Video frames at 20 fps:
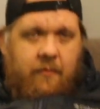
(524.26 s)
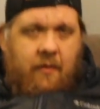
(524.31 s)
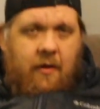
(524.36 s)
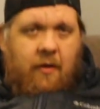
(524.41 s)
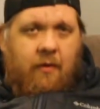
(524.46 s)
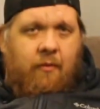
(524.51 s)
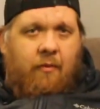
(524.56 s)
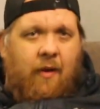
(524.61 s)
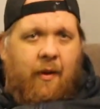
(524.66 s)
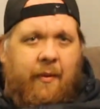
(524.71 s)

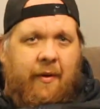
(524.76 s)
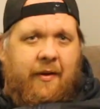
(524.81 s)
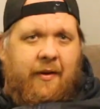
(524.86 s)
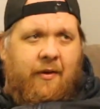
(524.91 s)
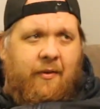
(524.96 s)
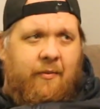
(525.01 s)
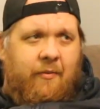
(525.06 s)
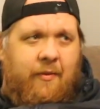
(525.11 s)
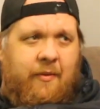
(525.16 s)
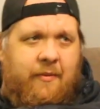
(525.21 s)
No. Why would I
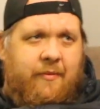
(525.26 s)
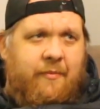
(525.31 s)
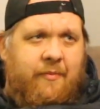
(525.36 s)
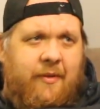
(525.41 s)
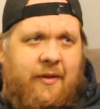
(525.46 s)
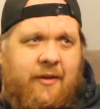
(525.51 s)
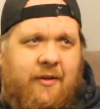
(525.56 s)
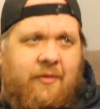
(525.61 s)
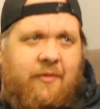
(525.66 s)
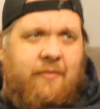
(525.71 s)
go? We
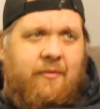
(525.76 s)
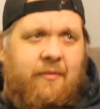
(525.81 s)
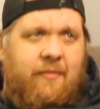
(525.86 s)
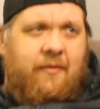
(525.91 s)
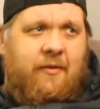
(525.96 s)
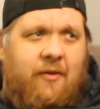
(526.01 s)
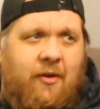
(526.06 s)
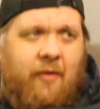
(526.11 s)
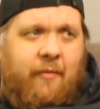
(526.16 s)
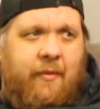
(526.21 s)
we
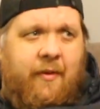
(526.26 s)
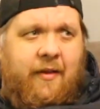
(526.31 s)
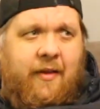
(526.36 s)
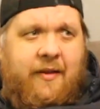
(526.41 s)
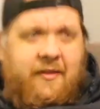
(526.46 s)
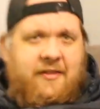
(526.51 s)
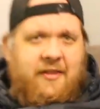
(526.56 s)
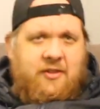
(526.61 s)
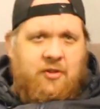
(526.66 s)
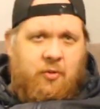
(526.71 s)
talking about
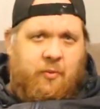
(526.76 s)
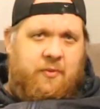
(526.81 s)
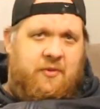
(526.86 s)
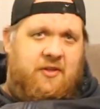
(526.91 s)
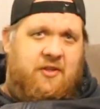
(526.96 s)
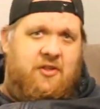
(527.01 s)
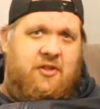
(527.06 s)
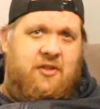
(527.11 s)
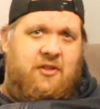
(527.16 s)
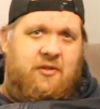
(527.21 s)
like sexual
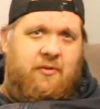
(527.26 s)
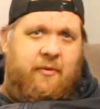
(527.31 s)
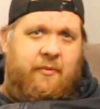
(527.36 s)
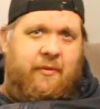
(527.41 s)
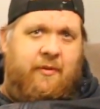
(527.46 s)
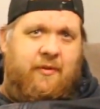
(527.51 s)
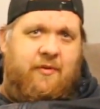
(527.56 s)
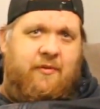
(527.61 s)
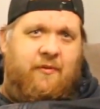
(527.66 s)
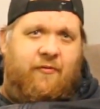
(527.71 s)
positions? I
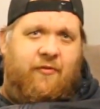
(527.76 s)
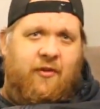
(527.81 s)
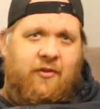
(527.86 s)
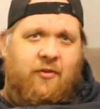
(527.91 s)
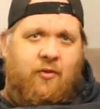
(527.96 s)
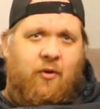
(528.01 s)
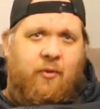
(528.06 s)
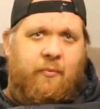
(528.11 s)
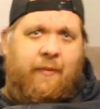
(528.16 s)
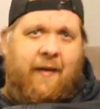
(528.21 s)
mean, front
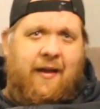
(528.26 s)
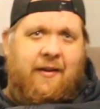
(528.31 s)
door, what?